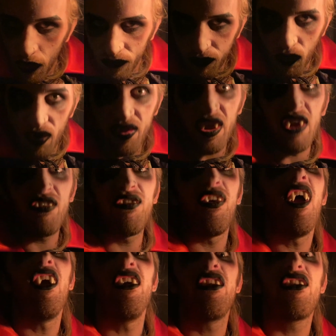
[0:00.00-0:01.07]
for the
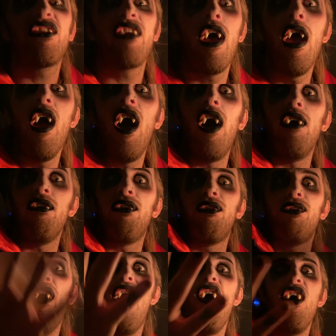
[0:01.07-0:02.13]
first of
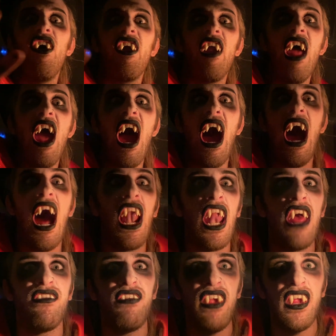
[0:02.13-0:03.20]
four
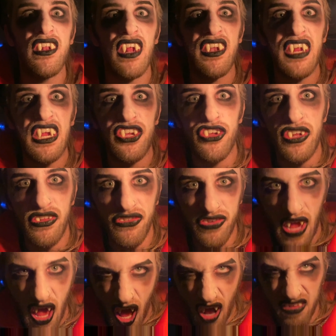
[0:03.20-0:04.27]
Halloween editions
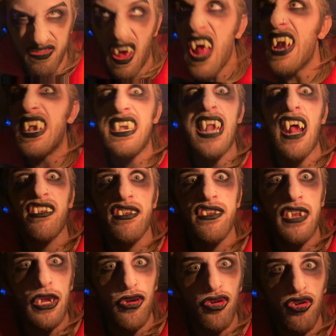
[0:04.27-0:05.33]
of
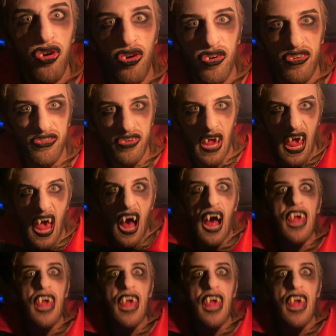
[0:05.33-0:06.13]
Nasty Cooks. I